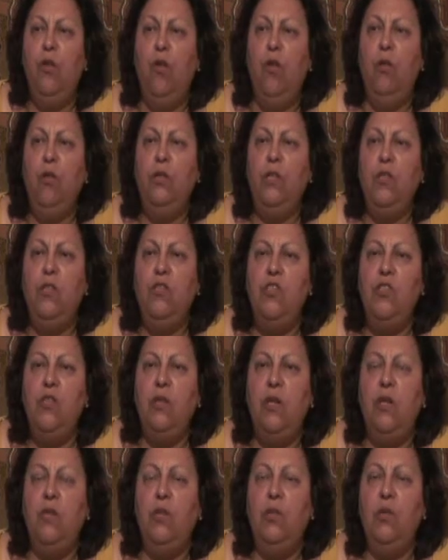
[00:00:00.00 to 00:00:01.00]
all
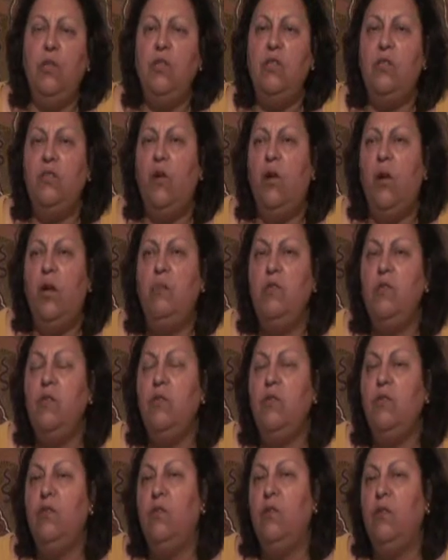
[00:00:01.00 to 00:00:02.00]
this time
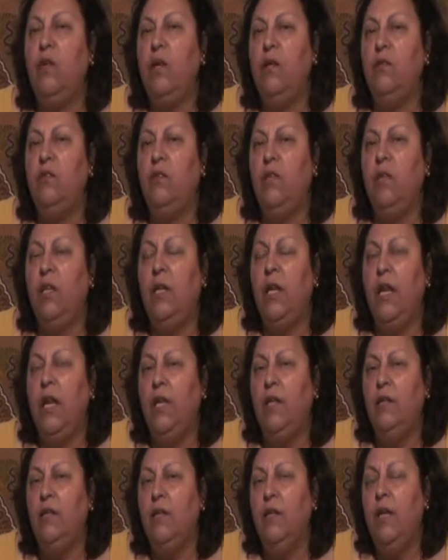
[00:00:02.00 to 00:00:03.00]
since
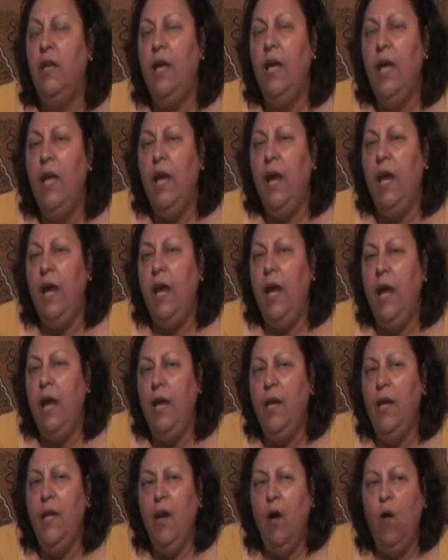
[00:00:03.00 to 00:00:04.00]
2008,
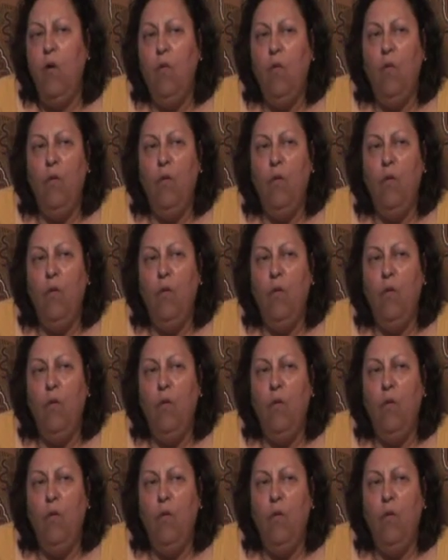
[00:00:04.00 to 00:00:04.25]
and